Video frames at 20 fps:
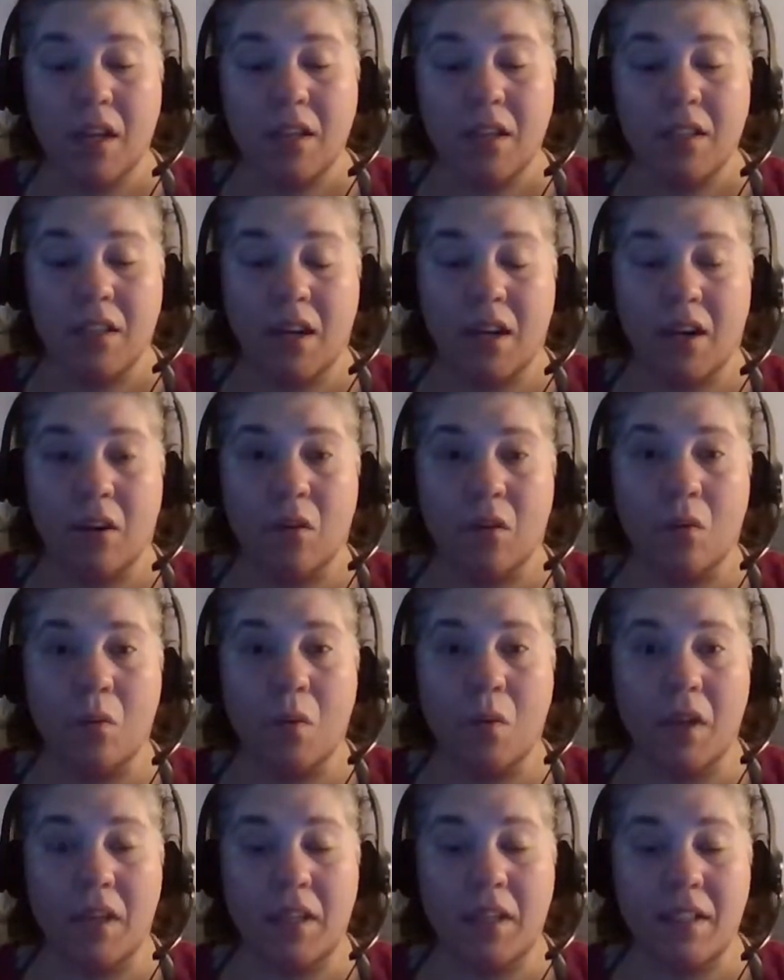Now,
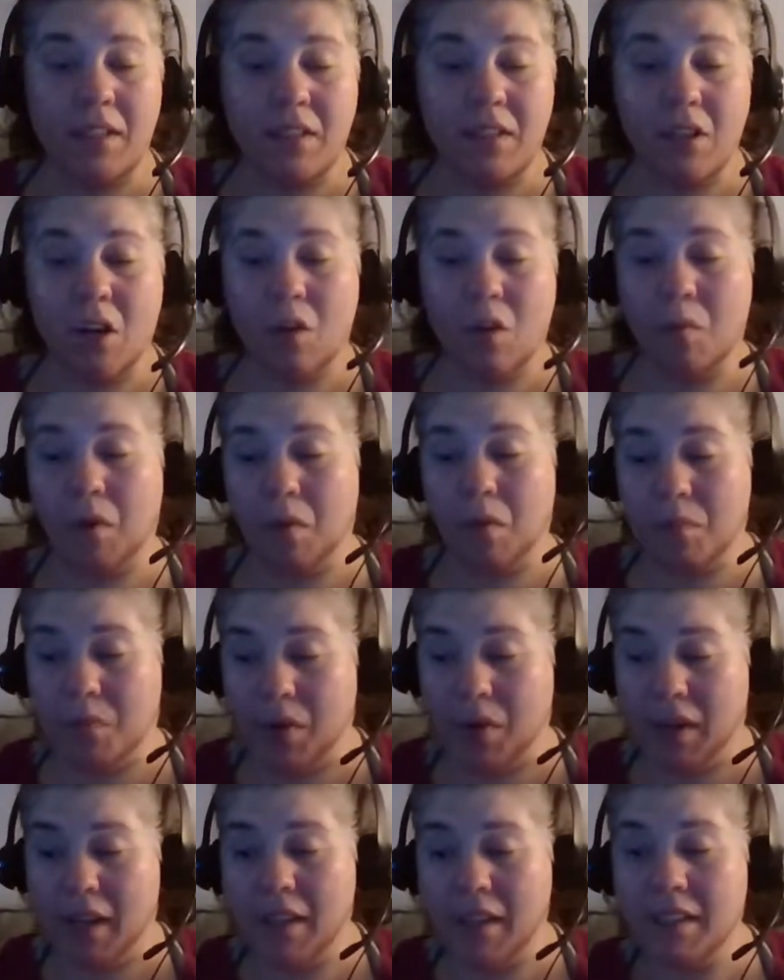we didn't talk about
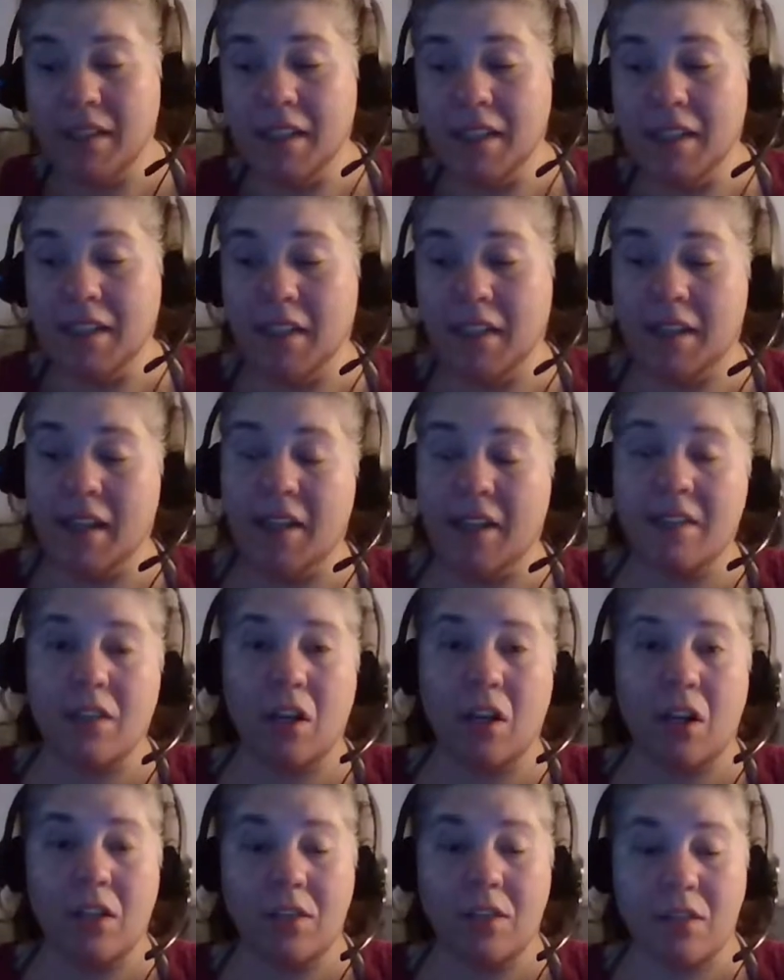branding, and that's
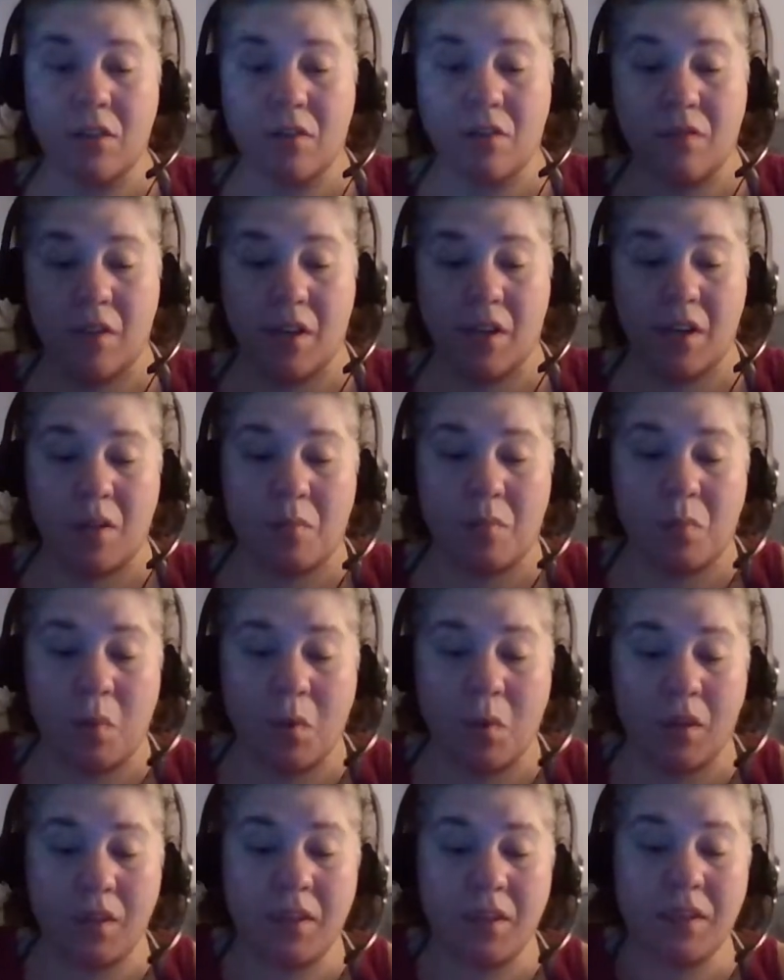also very
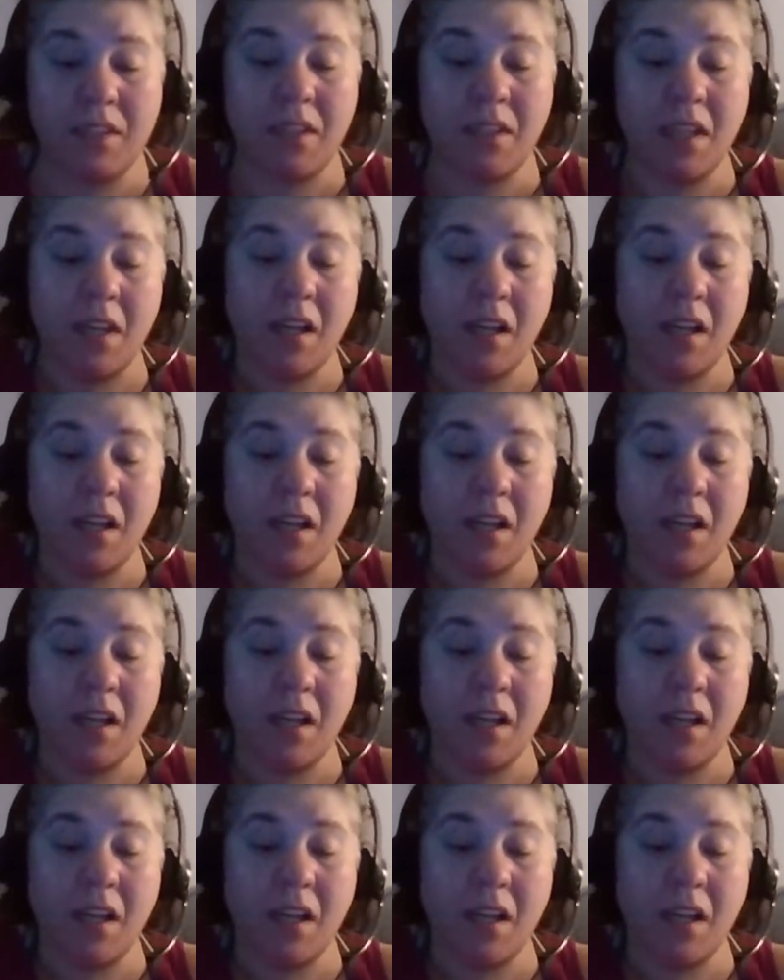important.